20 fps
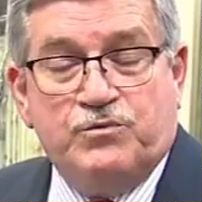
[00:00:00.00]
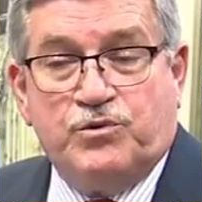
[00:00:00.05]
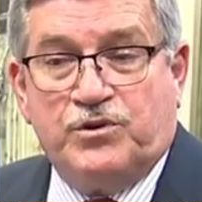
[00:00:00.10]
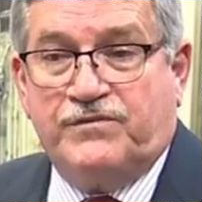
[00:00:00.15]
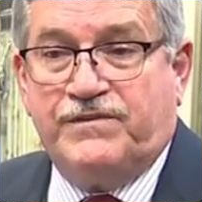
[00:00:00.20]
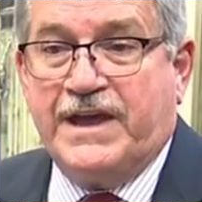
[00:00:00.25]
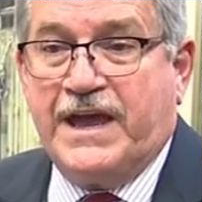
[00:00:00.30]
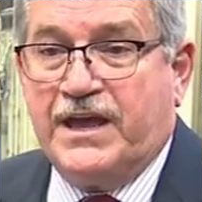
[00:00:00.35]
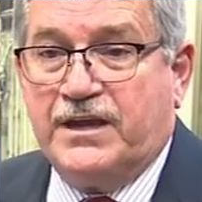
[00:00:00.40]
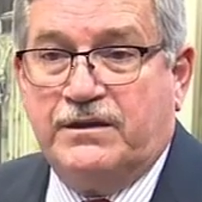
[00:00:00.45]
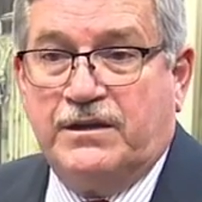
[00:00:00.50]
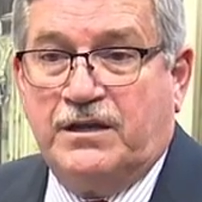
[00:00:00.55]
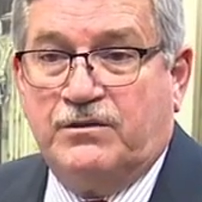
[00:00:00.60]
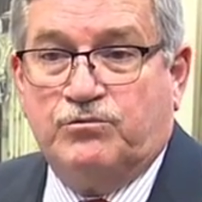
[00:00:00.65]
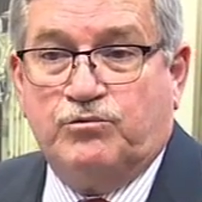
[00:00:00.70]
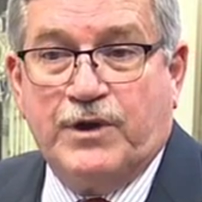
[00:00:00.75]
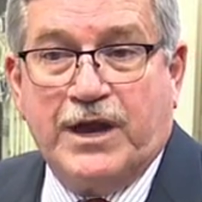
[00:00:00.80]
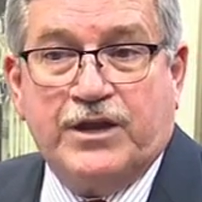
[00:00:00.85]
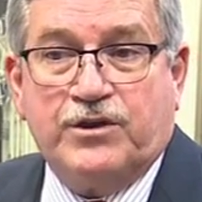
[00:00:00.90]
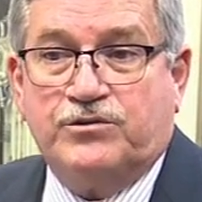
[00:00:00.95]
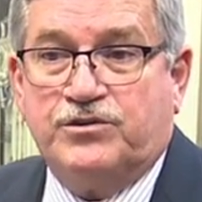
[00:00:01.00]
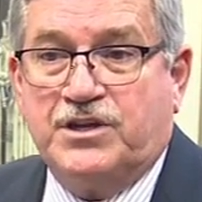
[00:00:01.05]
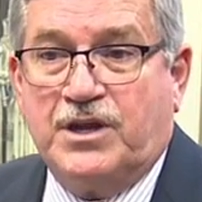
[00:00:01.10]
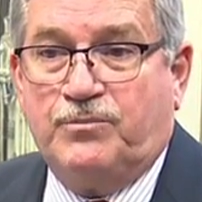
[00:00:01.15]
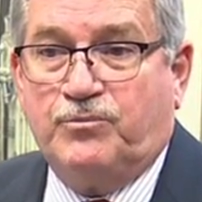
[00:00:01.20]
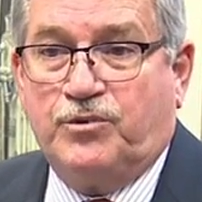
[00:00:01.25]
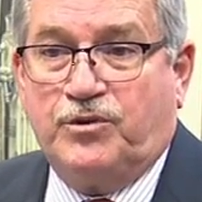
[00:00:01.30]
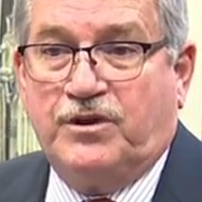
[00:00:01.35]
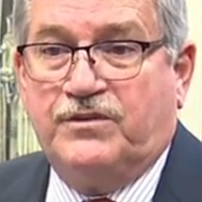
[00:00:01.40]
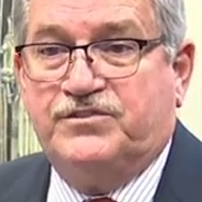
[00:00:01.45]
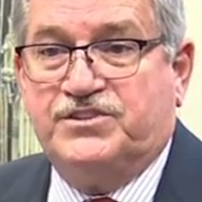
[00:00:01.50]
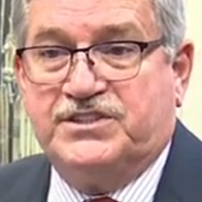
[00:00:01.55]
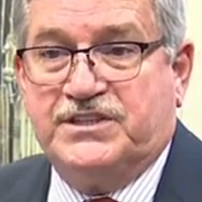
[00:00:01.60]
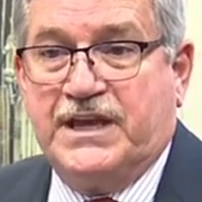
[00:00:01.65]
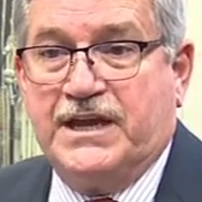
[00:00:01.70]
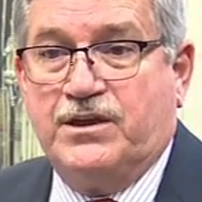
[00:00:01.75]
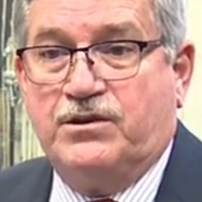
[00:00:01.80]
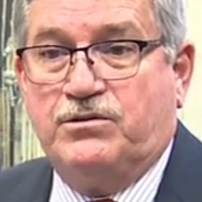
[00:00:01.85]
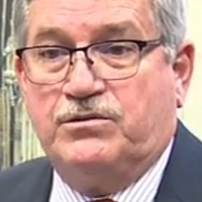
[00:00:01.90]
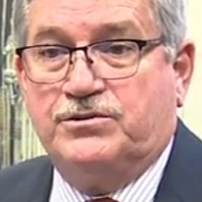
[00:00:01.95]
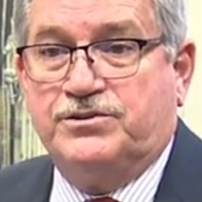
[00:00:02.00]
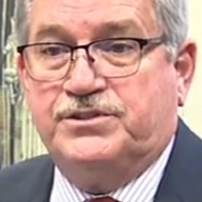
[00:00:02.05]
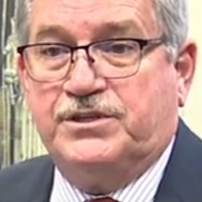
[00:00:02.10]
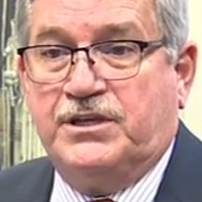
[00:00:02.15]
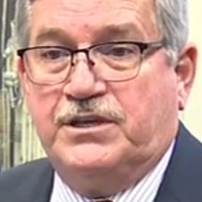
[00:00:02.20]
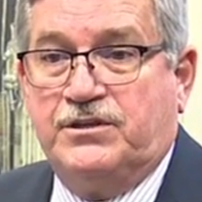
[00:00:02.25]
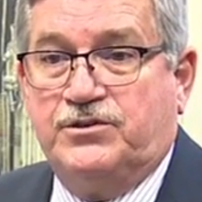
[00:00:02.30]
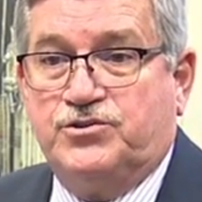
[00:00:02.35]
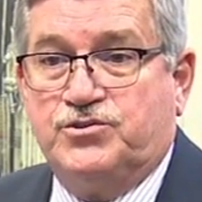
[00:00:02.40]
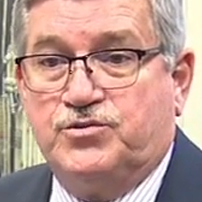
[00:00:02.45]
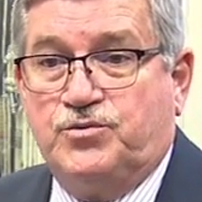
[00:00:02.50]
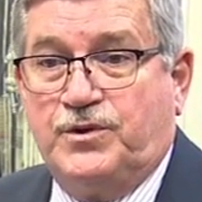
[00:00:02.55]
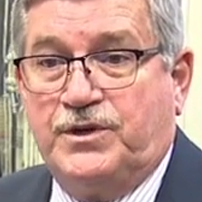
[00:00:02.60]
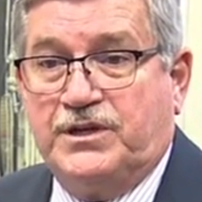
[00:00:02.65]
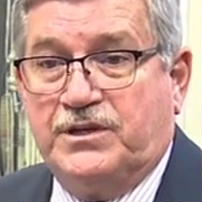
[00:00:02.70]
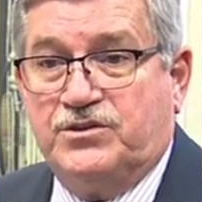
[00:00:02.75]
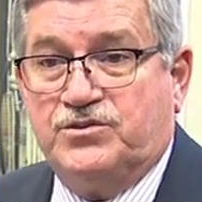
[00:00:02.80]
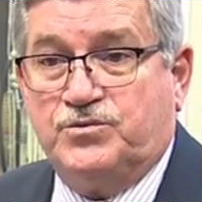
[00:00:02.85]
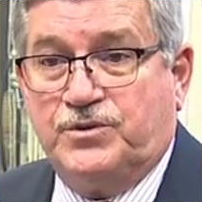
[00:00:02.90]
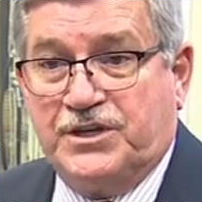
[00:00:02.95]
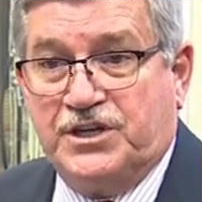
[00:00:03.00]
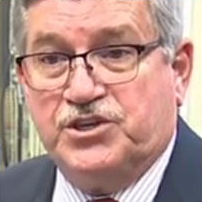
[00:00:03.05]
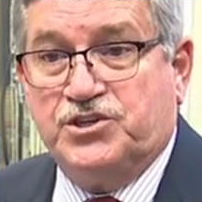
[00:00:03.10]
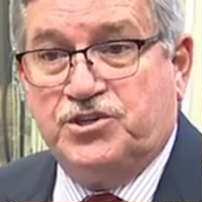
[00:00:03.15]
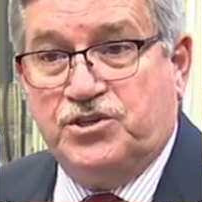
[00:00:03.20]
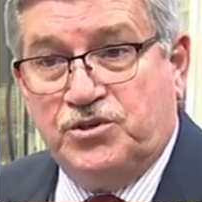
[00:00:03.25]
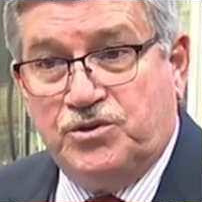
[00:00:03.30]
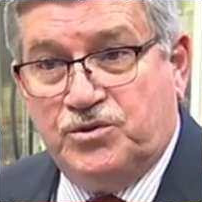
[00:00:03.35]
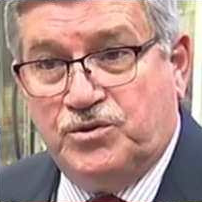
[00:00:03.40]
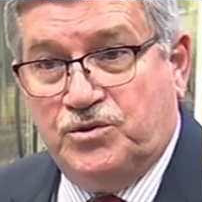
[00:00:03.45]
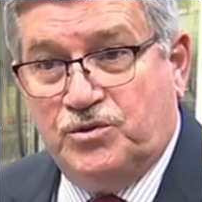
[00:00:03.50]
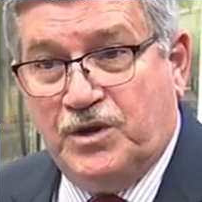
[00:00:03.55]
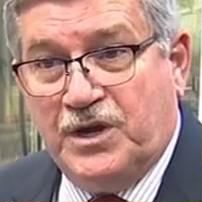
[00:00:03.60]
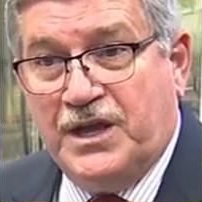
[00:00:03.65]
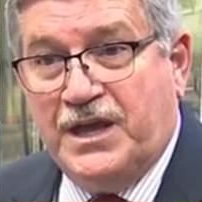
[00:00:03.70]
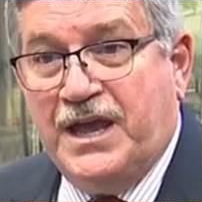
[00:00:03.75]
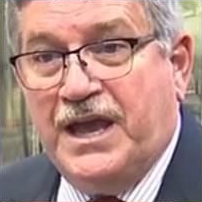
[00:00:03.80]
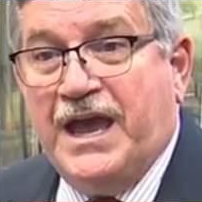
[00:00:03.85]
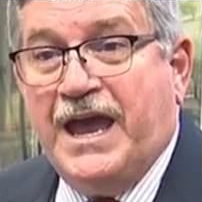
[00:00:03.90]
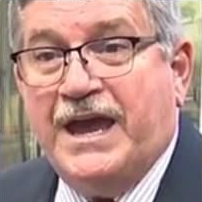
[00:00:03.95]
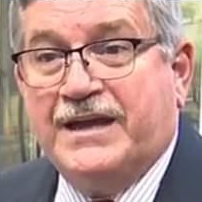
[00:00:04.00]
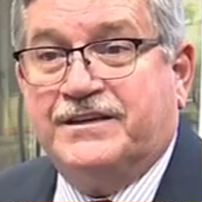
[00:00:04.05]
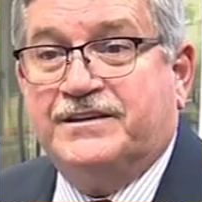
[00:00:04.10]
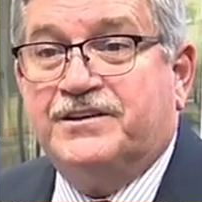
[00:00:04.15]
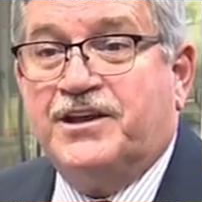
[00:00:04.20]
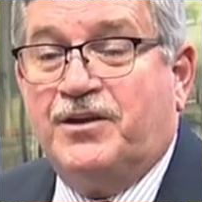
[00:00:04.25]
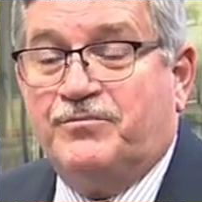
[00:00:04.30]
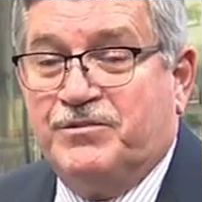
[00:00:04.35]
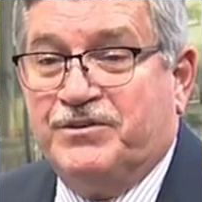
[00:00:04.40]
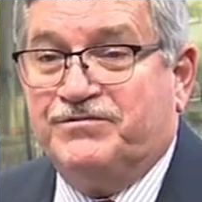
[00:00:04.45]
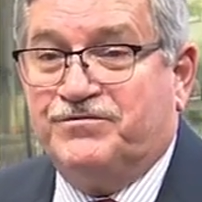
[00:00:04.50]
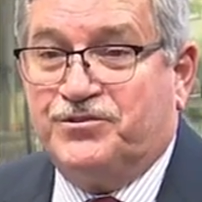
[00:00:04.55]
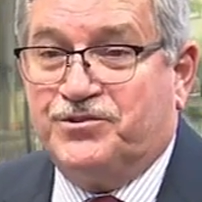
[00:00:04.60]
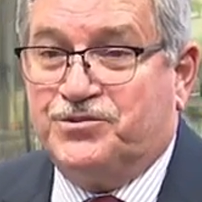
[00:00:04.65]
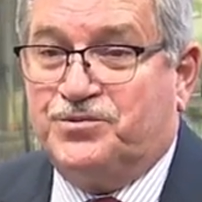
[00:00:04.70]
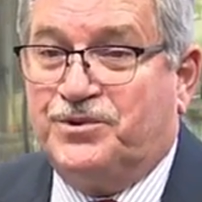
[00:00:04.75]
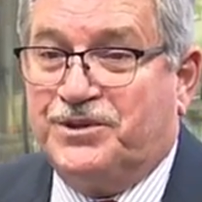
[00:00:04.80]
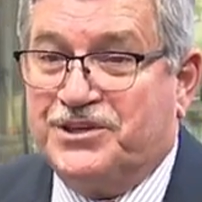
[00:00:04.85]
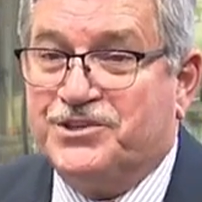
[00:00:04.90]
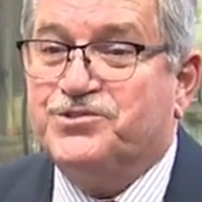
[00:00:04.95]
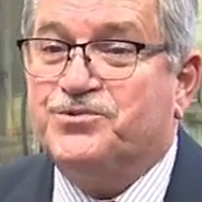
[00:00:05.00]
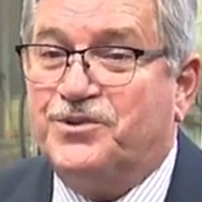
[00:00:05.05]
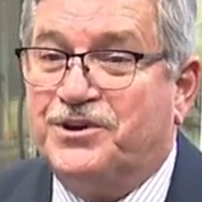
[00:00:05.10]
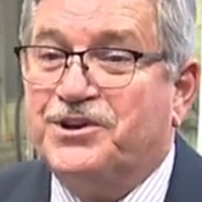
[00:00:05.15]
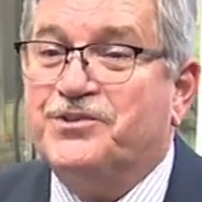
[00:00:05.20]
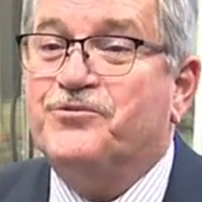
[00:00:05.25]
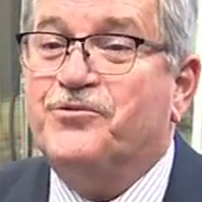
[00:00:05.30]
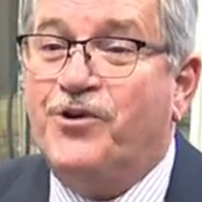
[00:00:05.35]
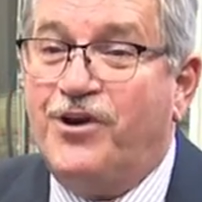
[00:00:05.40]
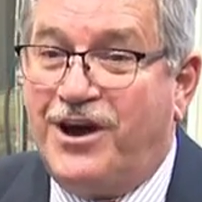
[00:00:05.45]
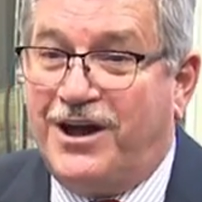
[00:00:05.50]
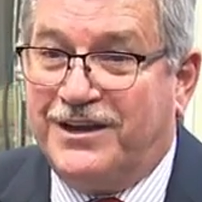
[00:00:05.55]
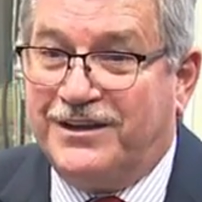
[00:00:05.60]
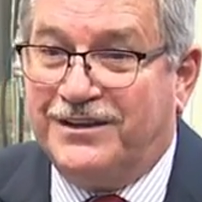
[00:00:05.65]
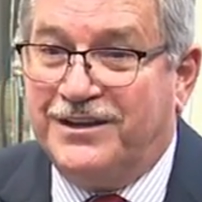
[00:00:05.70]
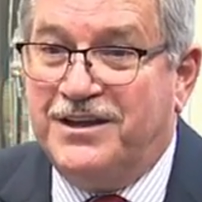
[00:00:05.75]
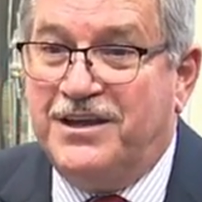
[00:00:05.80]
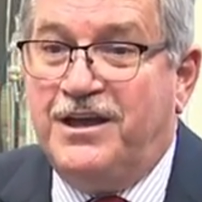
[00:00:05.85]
would have had a record number of sales in twenty twenty-two had it not been for twenty twenty-one,